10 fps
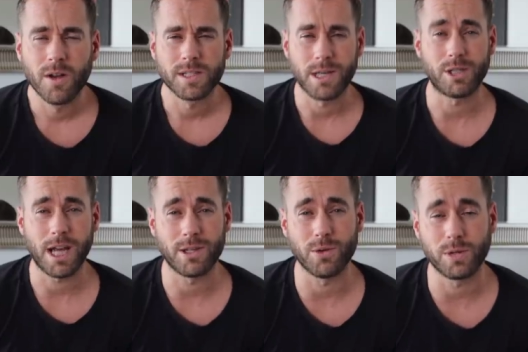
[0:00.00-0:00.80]

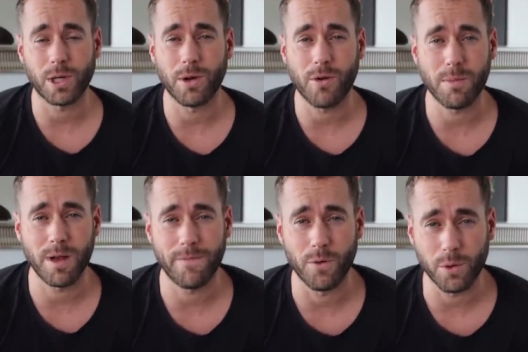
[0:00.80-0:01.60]
Skillshare is also
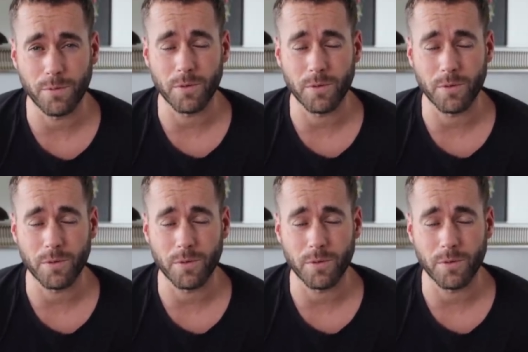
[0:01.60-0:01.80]
incredibly affordable.